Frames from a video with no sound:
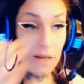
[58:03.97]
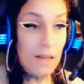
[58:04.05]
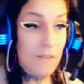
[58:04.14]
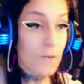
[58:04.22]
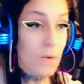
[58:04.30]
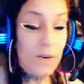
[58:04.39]

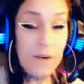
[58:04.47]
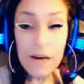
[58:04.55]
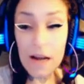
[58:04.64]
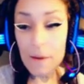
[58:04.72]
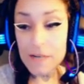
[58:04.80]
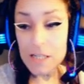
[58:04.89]
If you're wondering
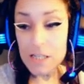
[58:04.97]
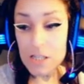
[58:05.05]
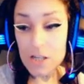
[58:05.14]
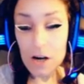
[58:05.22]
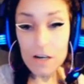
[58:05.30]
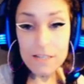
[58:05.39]
how many
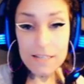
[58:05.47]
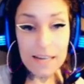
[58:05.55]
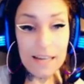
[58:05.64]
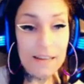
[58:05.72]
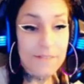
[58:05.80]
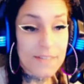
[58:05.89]
stars I
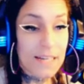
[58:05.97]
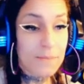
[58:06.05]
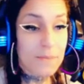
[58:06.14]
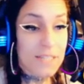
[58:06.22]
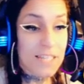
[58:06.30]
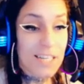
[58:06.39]
gave Dan
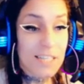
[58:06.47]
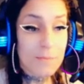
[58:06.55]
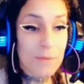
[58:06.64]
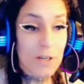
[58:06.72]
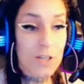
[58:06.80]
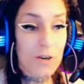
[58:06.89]
Bilzerian's
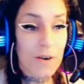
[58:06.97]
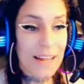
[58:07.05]
book to,